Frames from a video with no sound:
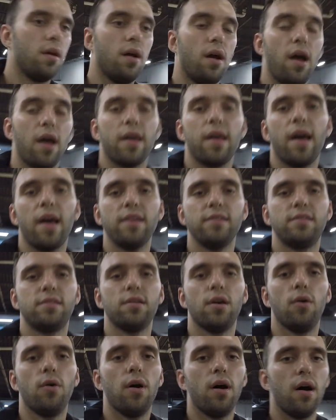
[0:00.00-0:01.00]
right, guys,
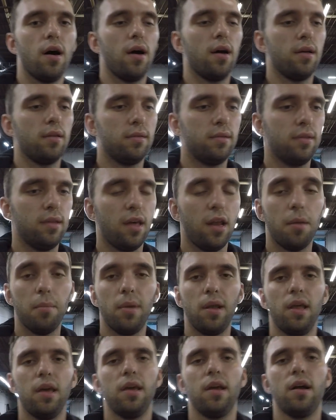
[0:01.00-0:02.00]
so uh, in a
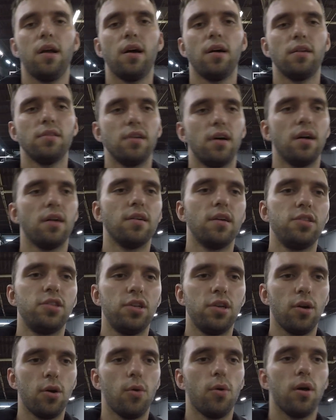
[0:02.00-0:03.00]
minute here, I'll, I'll, let
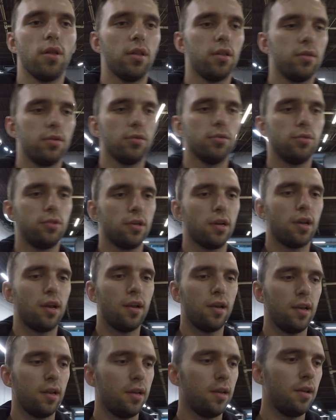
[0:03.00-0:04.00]
you know all the tools you're gonna
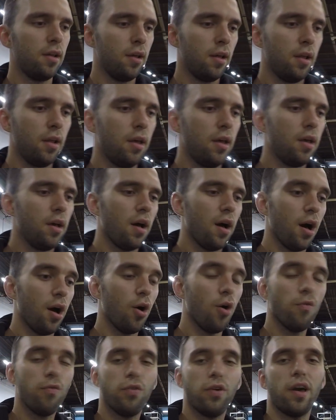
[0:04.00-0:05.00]
need. Uh,
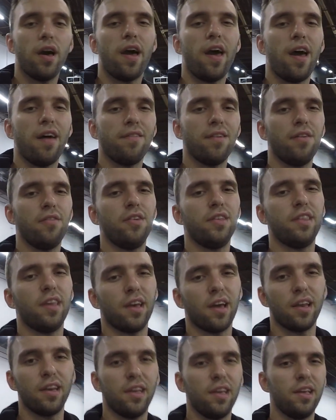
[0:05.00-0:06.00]
hopefully I have everything
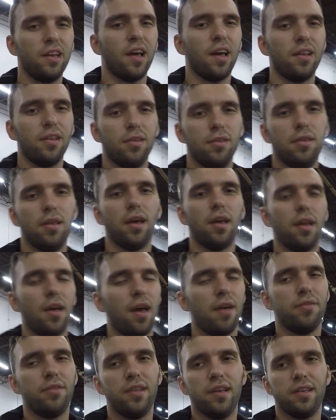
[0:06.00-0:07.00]
I need. I, I
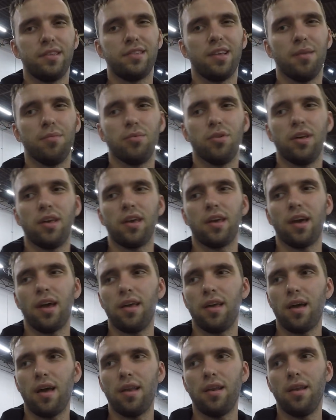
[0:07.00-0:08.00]
have the ECMLink.
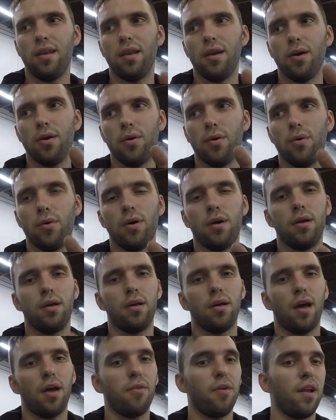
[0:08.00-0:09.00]
I, I know
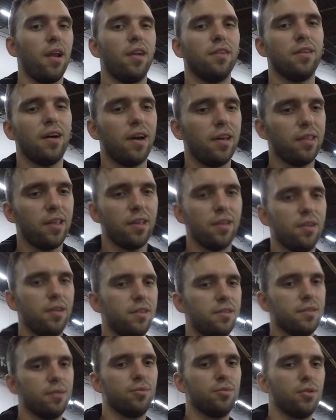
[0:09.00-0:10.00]
I read online that you
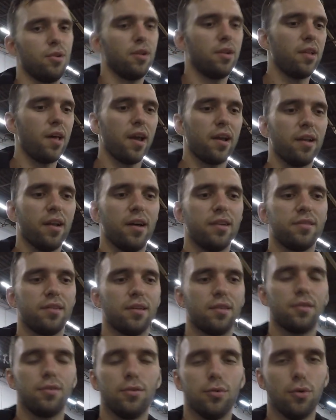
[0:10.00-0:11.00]
need some sort of
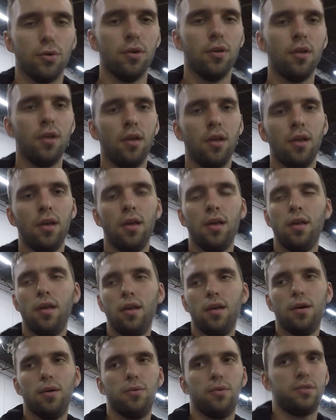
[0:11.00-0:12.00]
diagnostic tool,
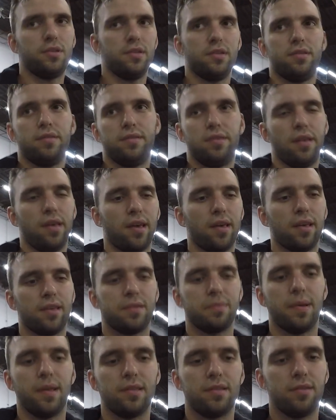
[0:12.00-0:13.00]
which is like
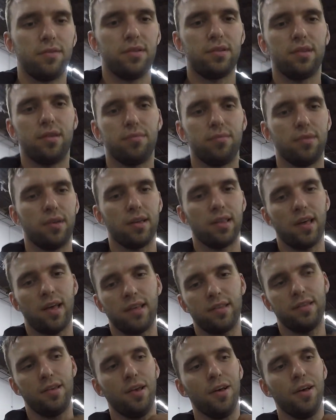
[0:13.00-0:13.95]
expensive or something like that.